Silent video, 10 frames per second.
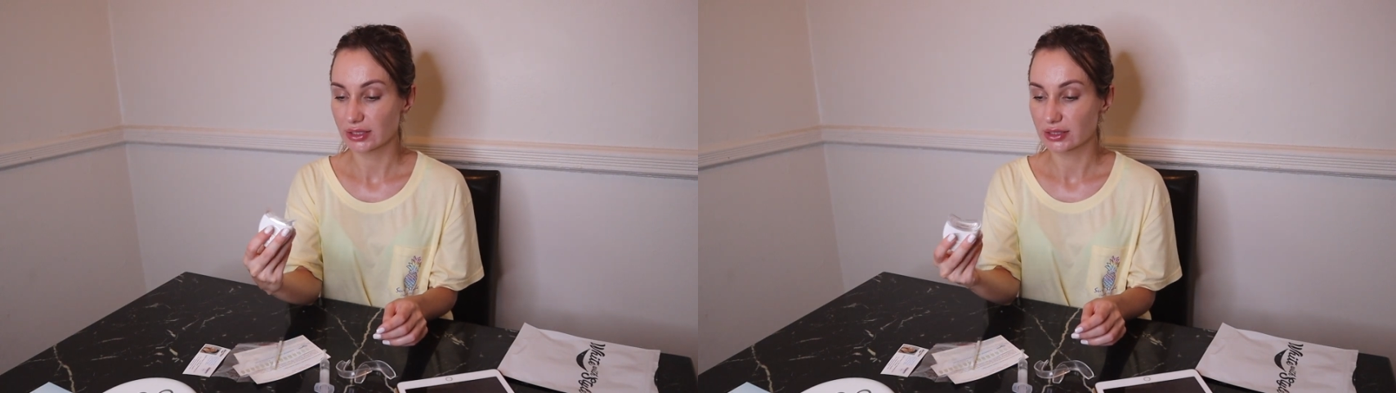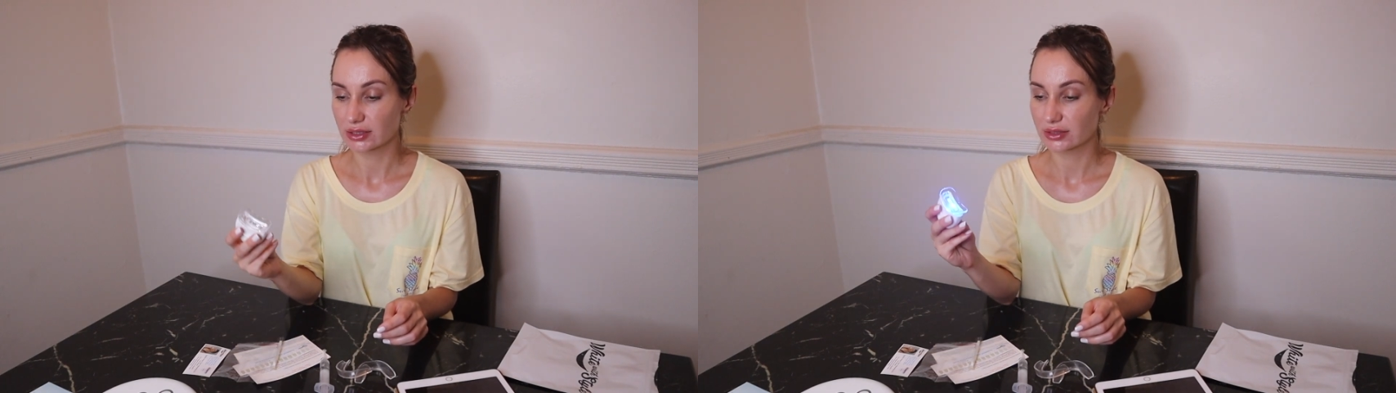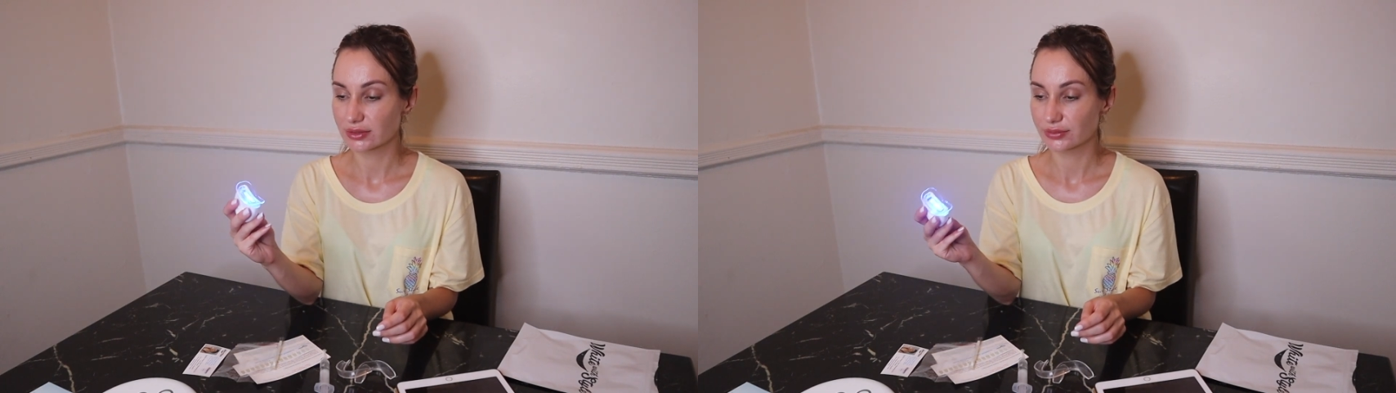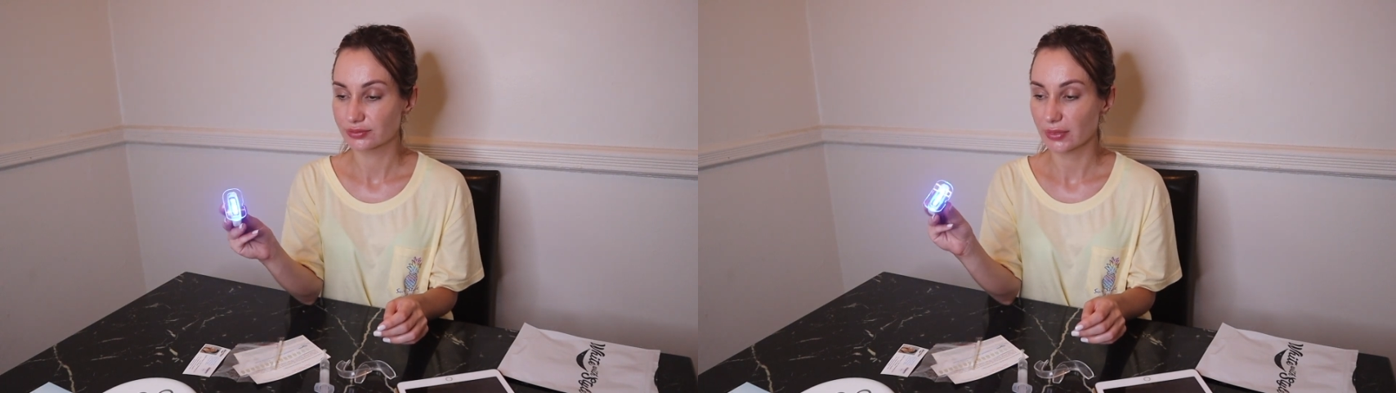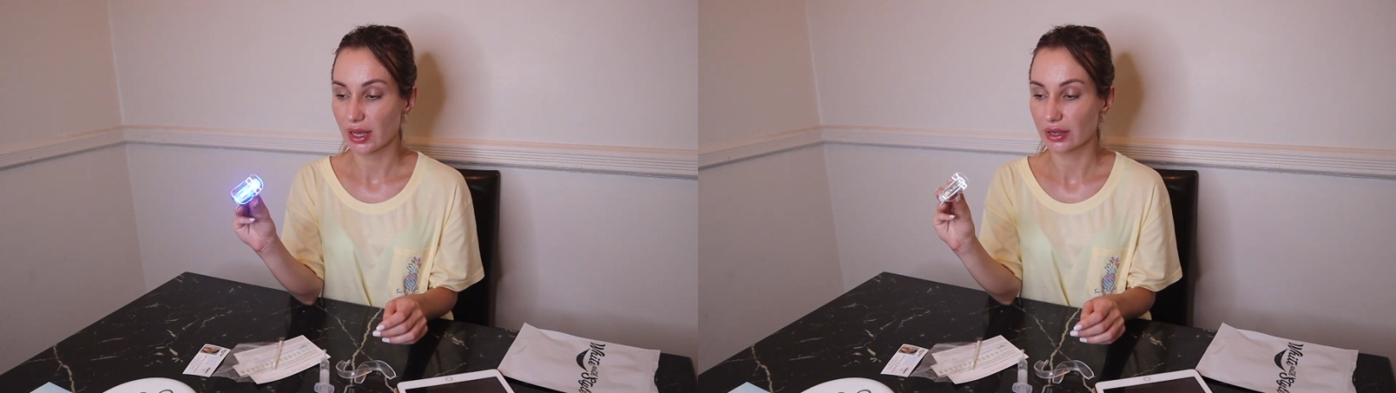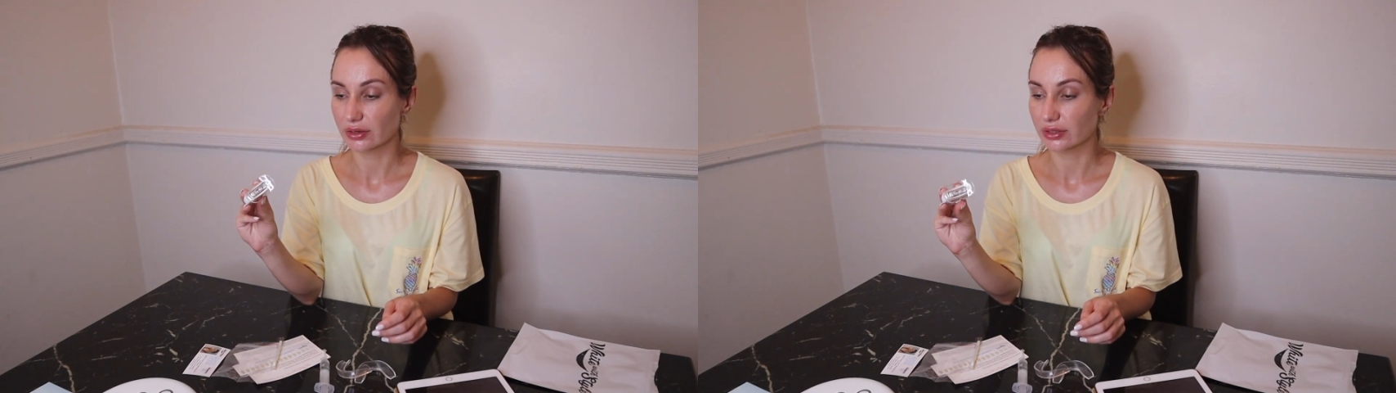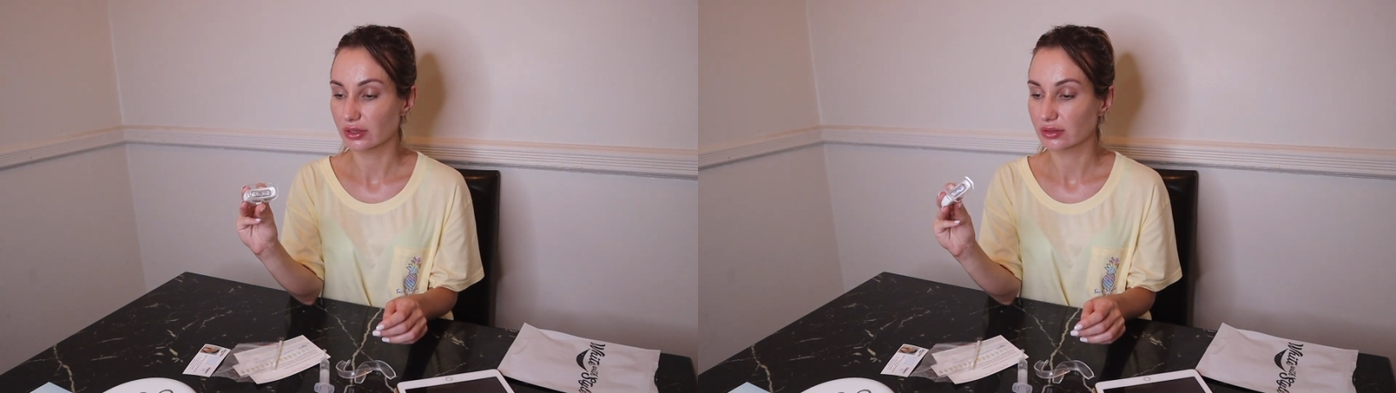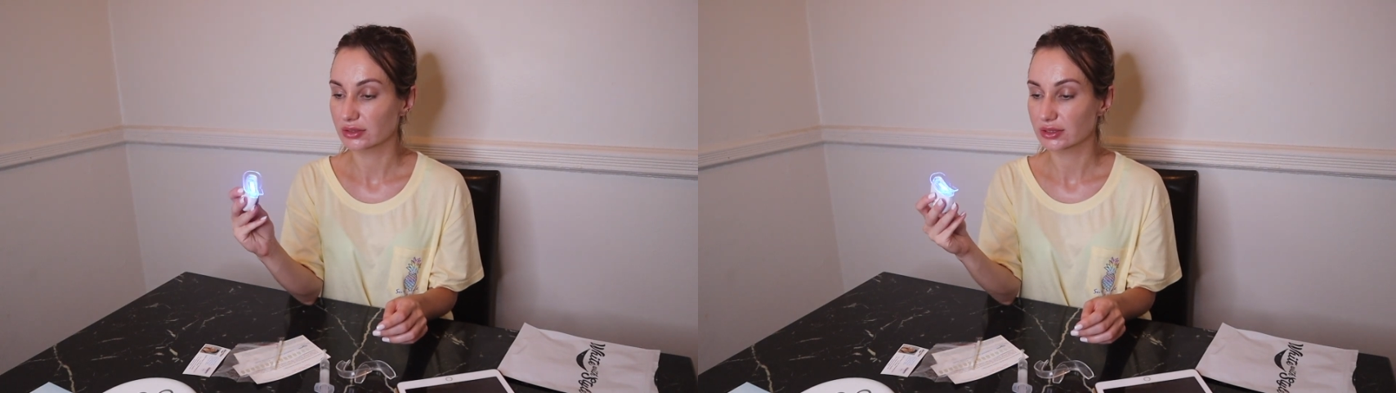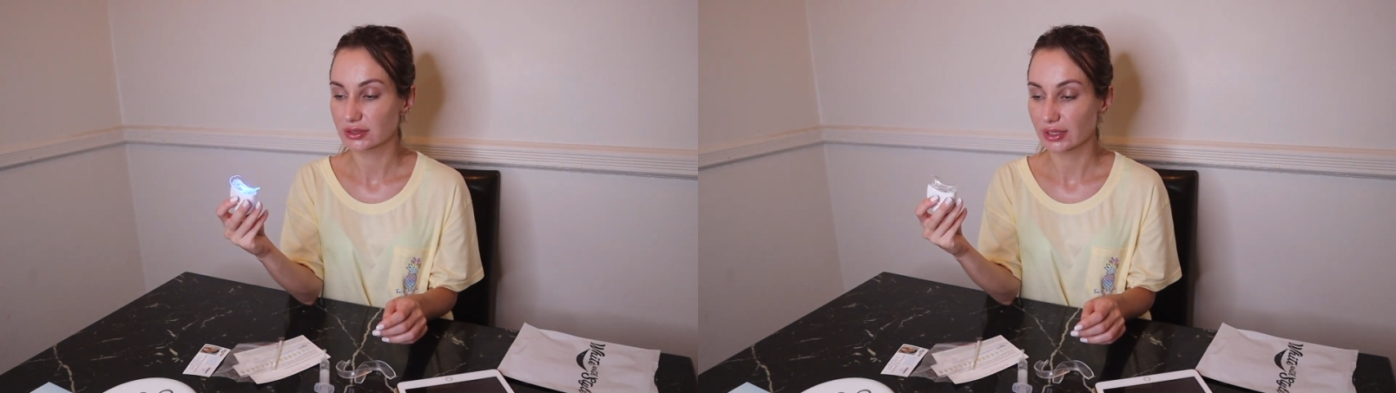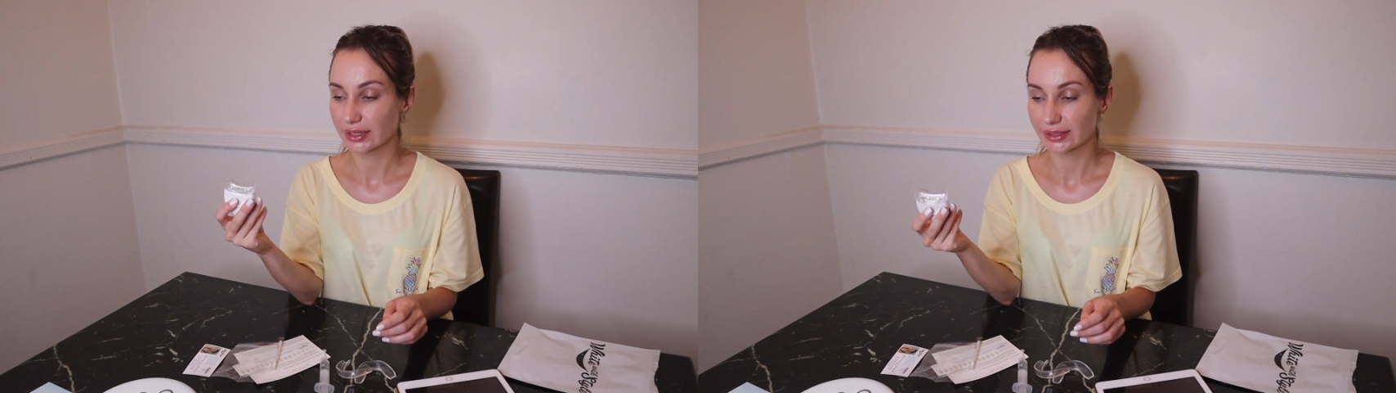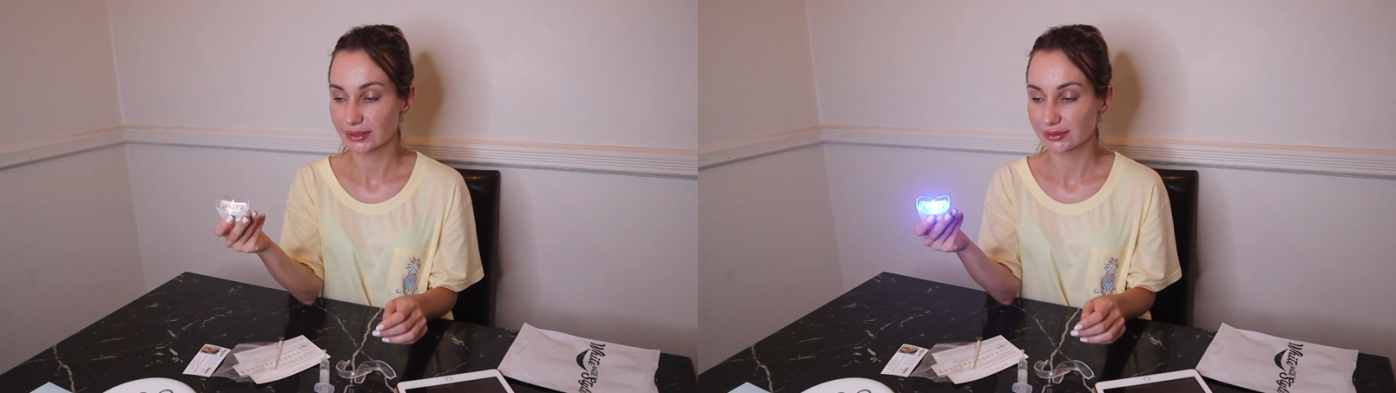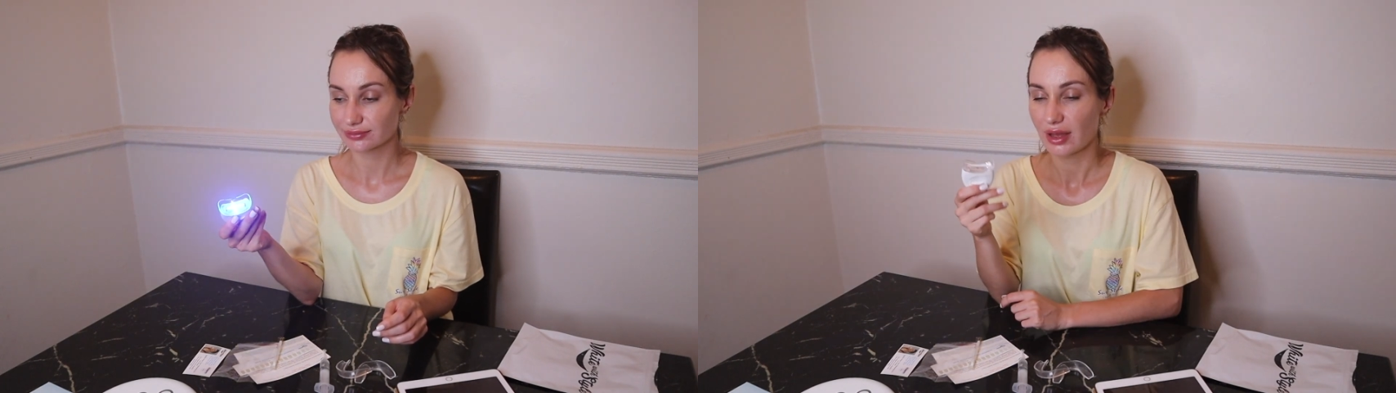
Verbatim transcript: is, I don't know, it's like,